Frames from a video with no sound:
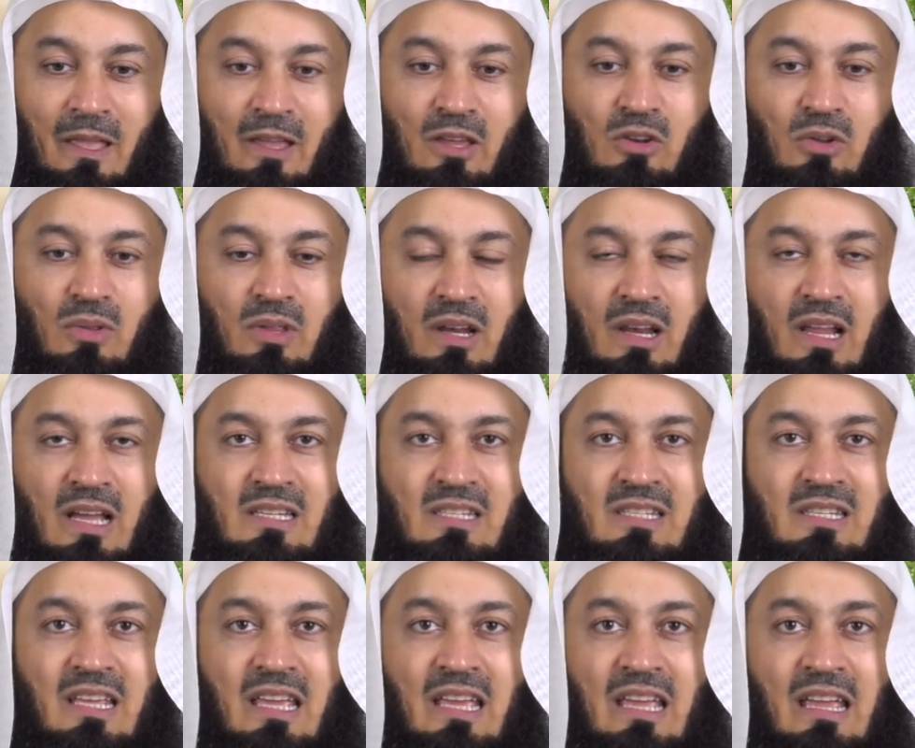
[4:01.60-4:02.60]
You know, the
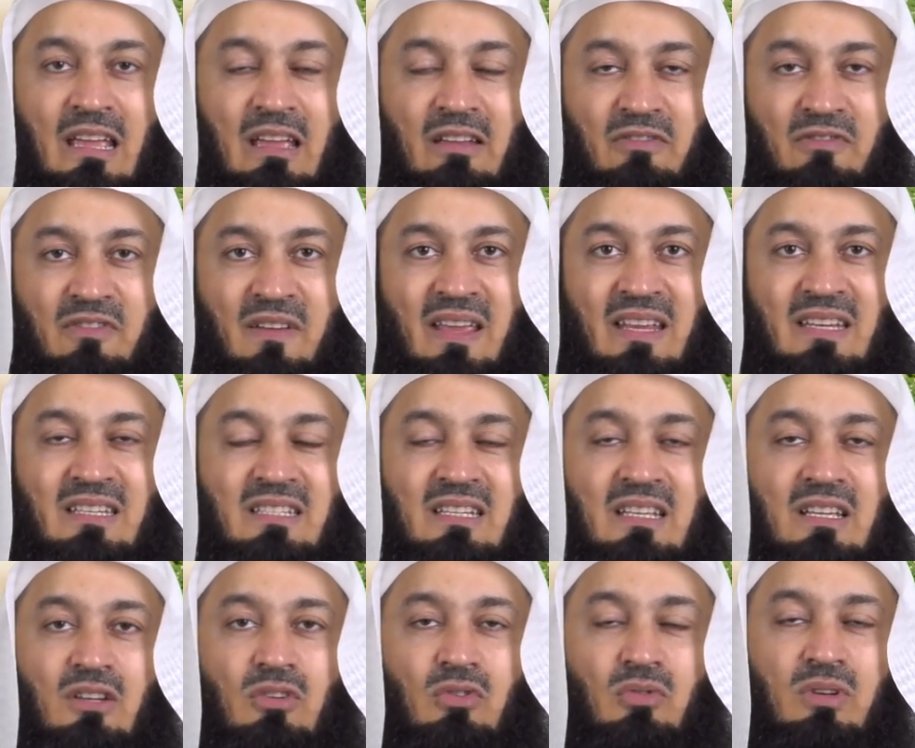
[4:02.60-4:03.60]
last day, fate,
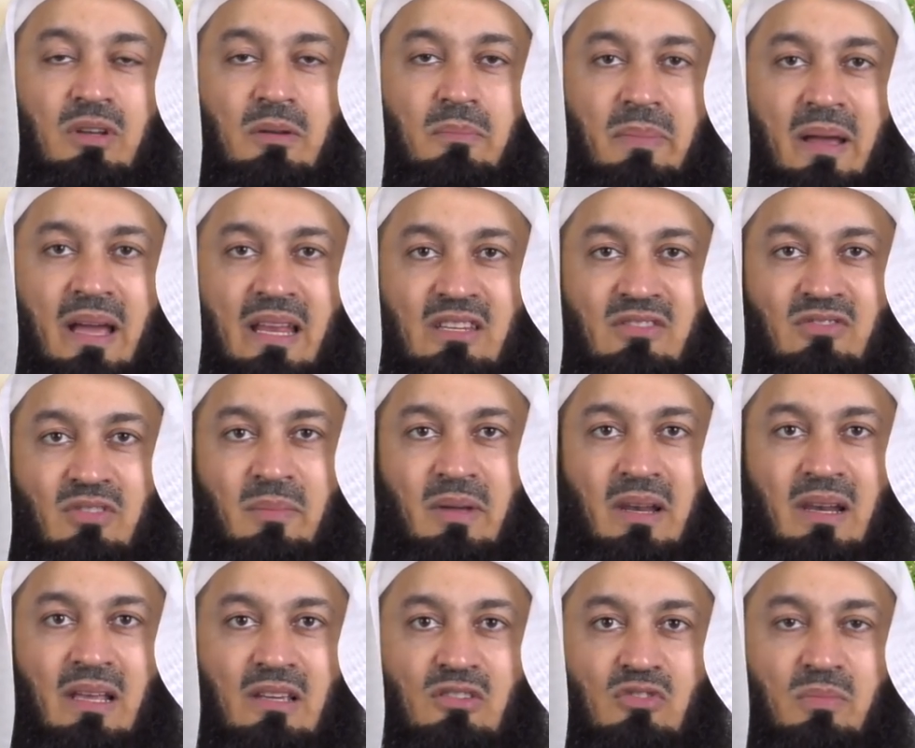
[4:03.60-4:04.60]
good and bad is from
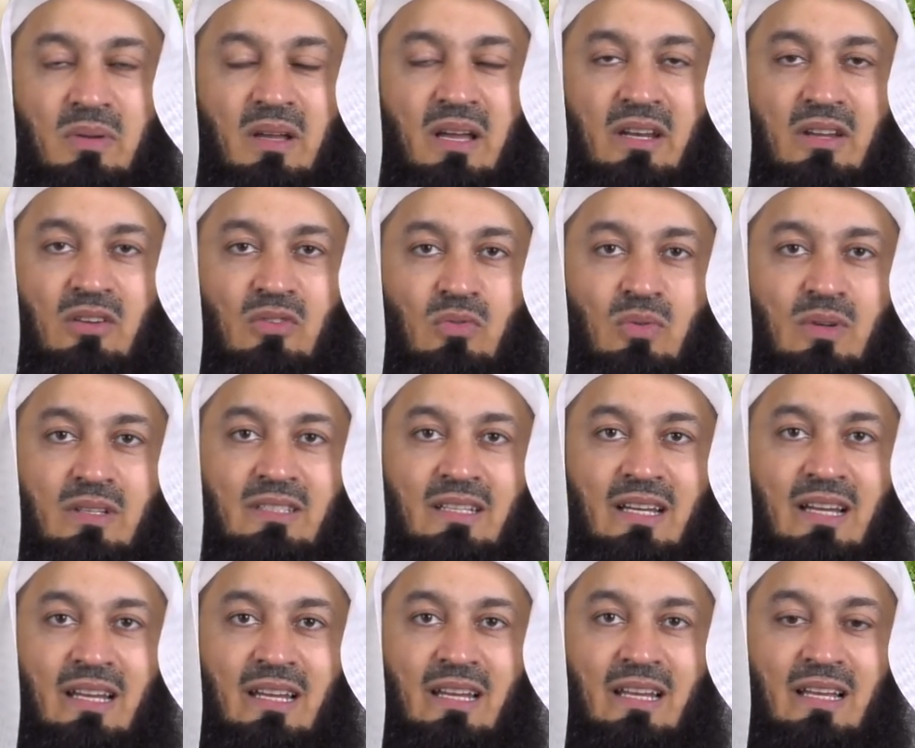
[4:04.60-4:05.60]
Allah subhanahu wa
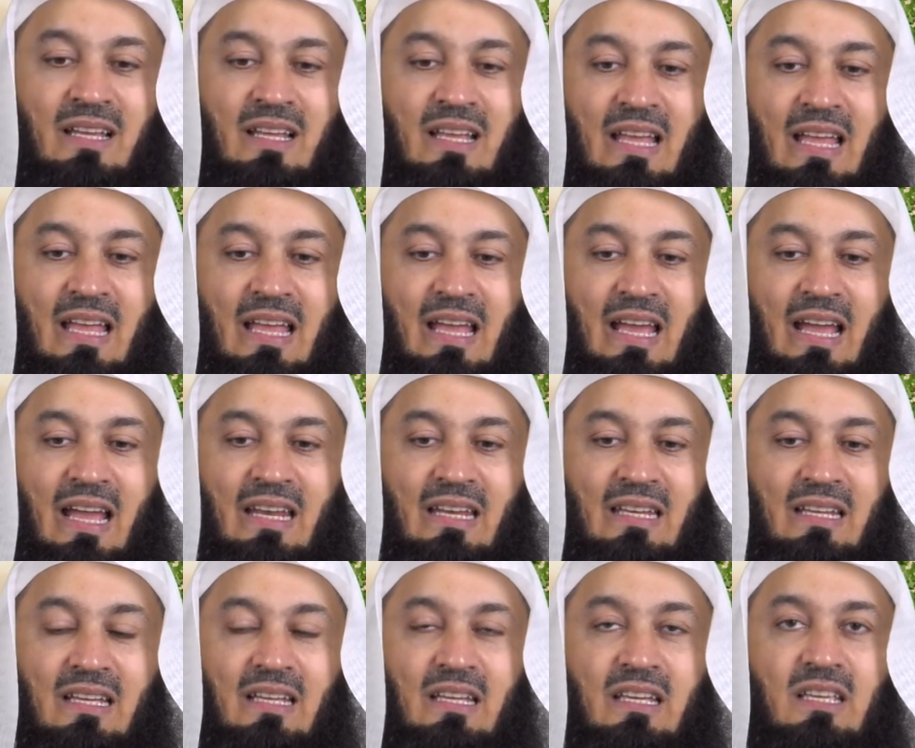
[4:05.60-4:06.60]
ta'ala.
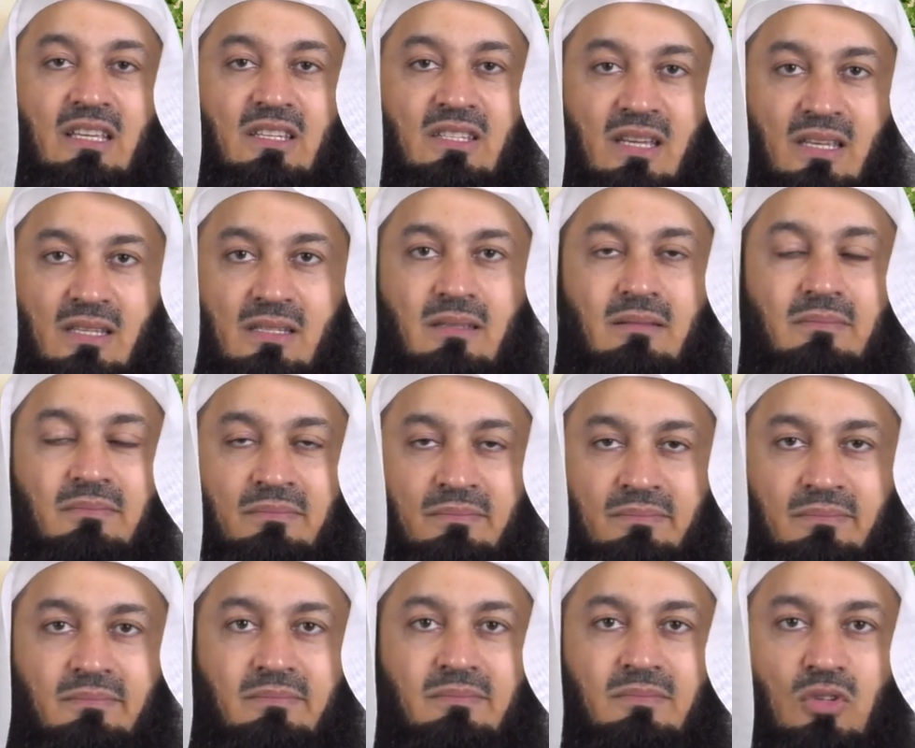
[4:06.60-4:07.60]
And he says,
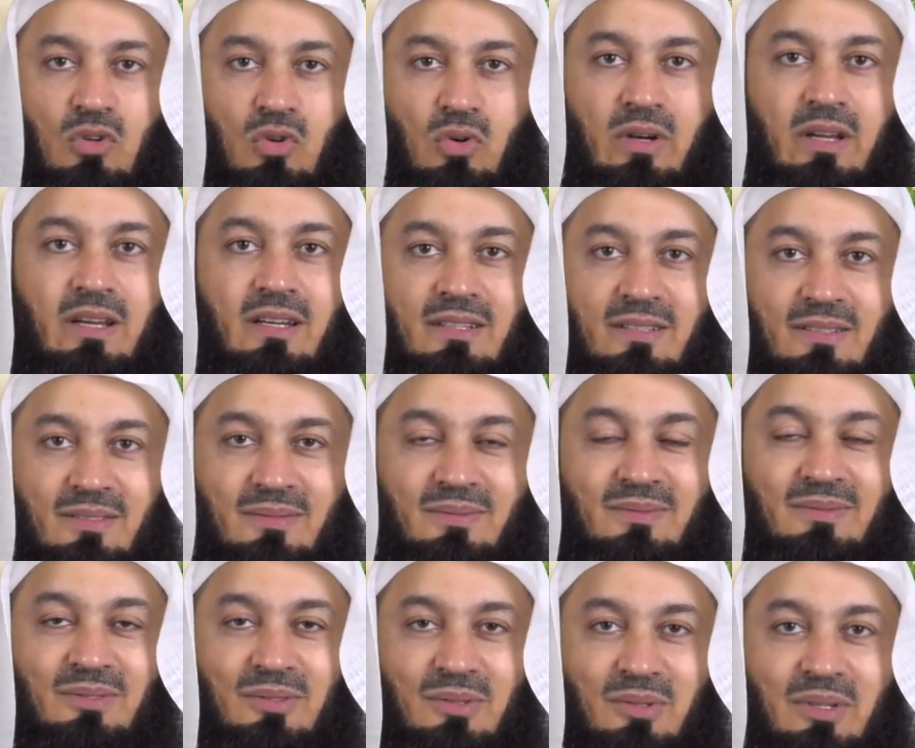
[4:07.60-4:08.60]
mm, correct,
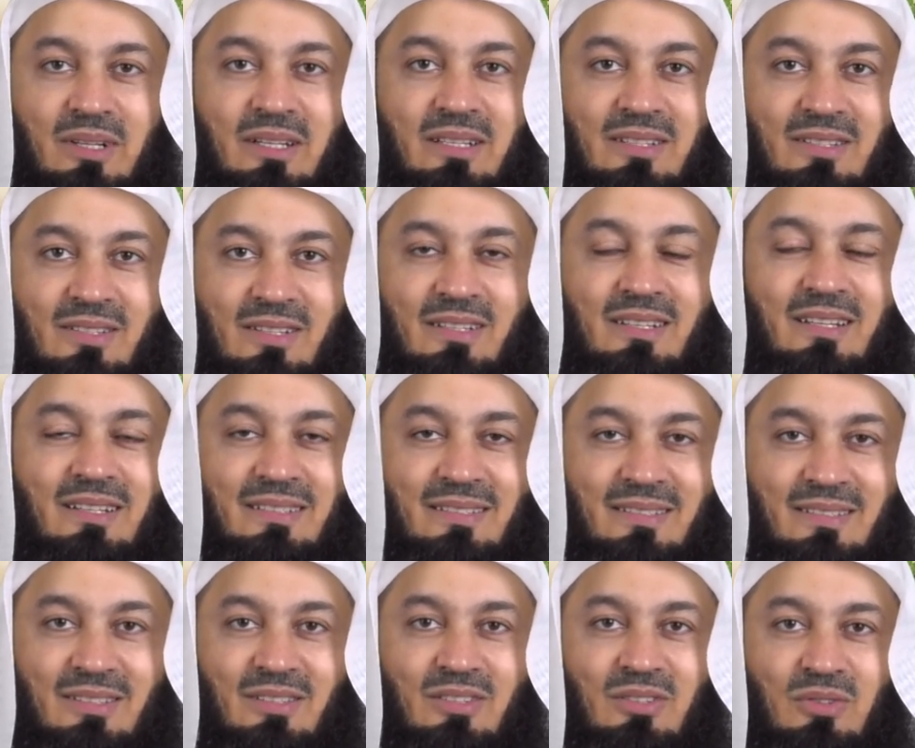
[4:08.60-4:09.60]
correct,
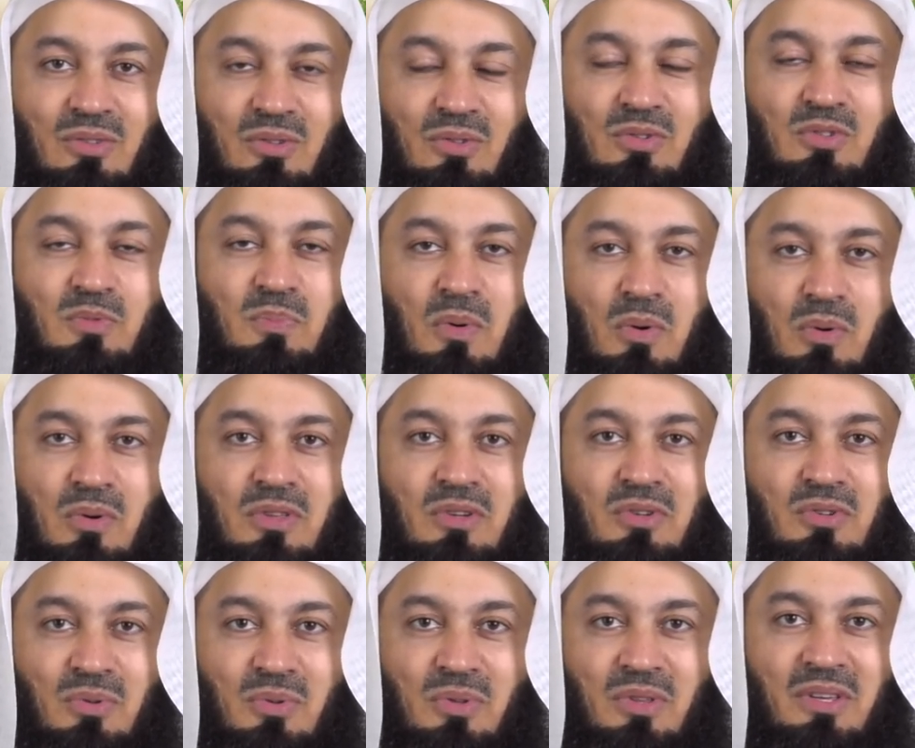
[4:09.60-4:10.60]
sadaqt. You know, you spoke the
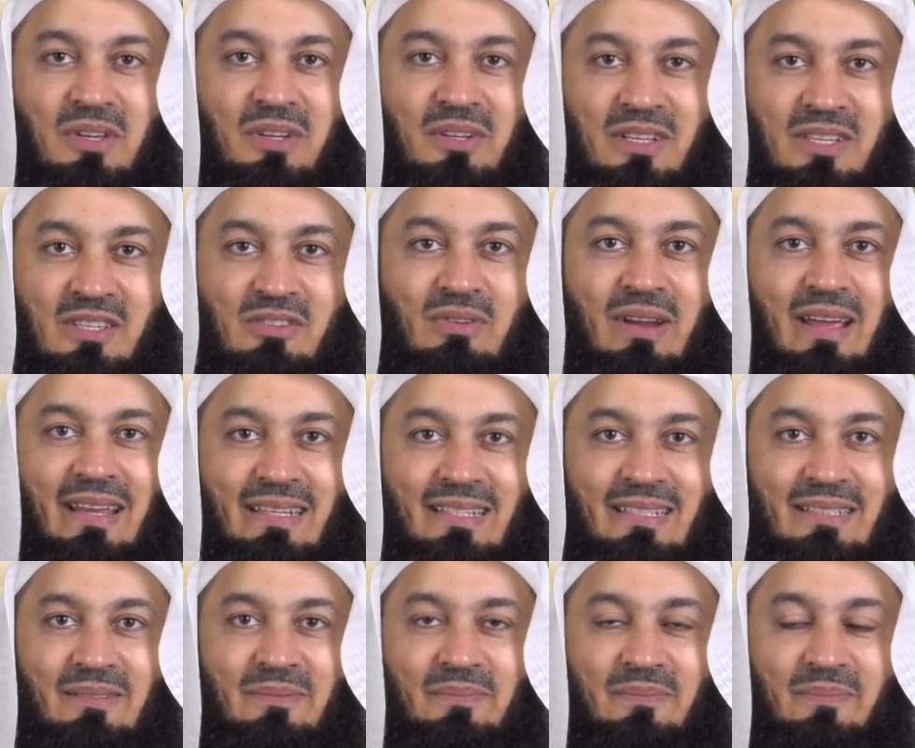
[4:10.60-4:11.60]
truth here, it's right.